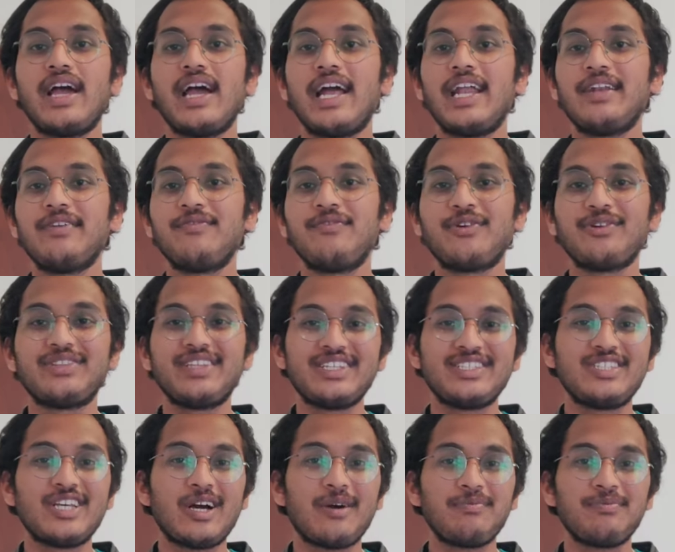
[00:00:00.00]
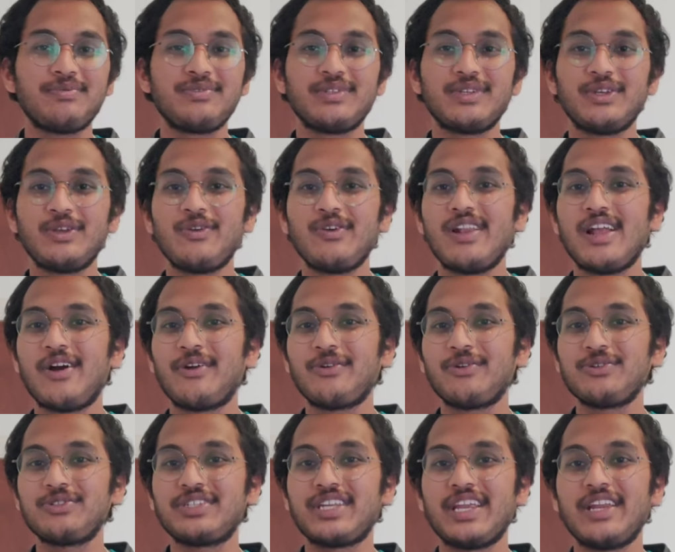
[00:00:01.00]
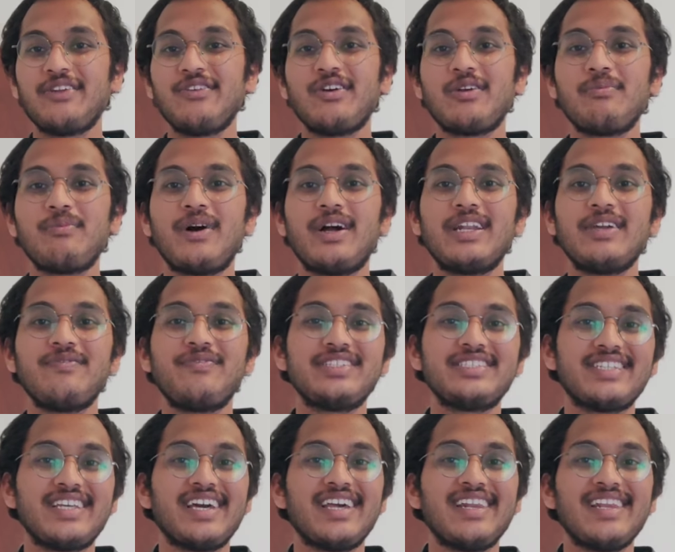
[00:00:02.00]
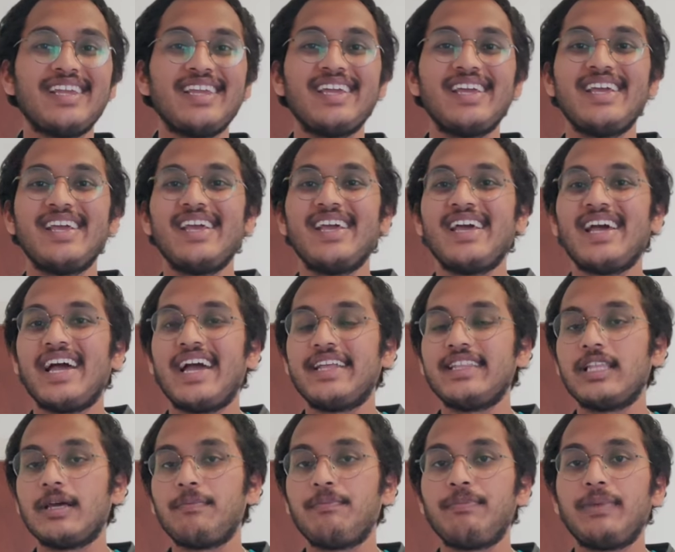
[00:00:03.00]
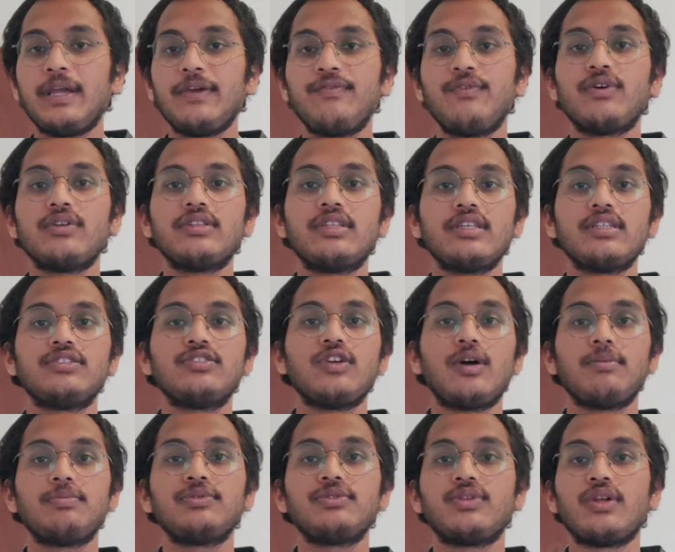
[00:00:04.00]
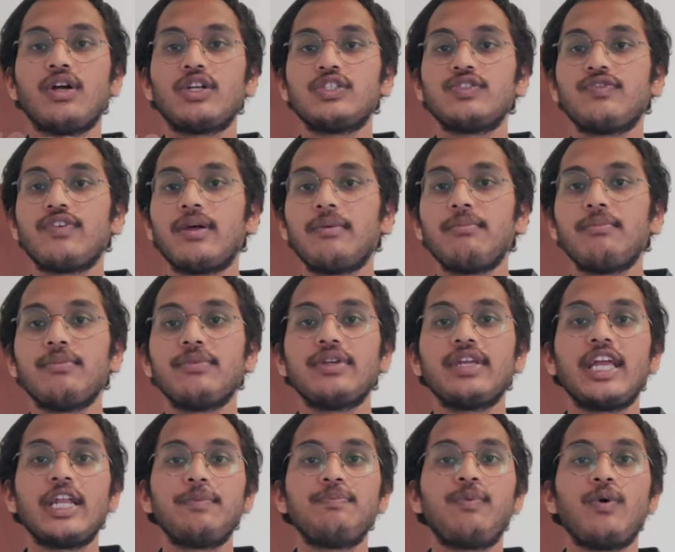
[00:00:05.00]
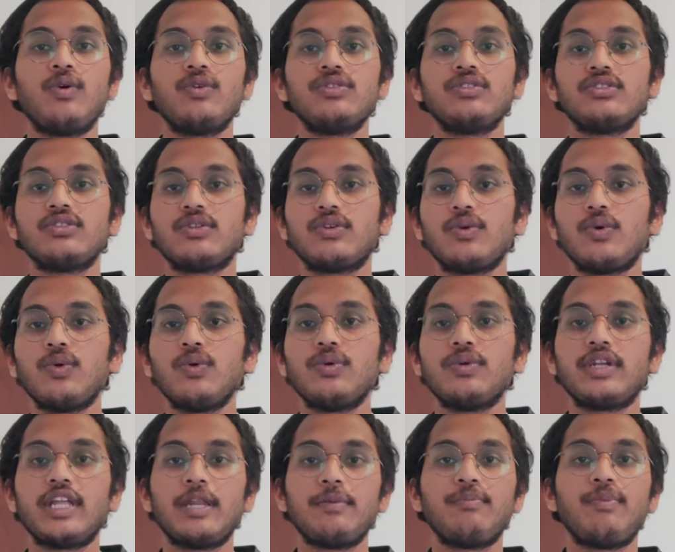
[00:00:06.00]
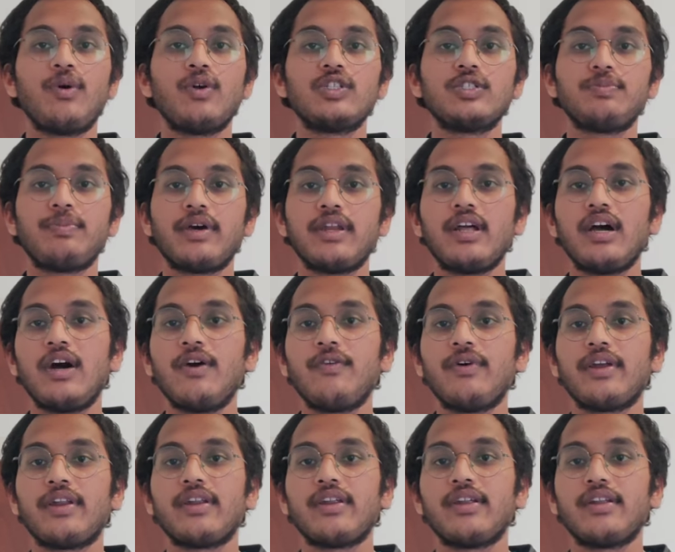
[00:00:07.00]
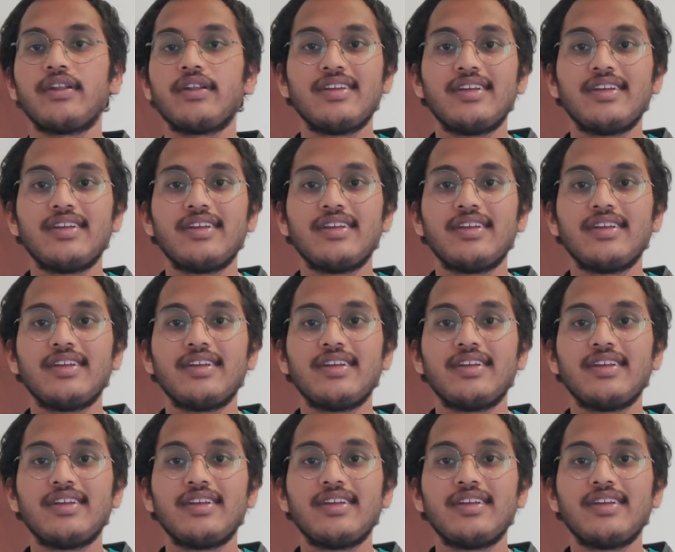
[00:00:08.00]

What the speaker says: And for these jobs, you will have to strain your body physically and the pay for this job starts from 8 pounds to 10 pounds per hour.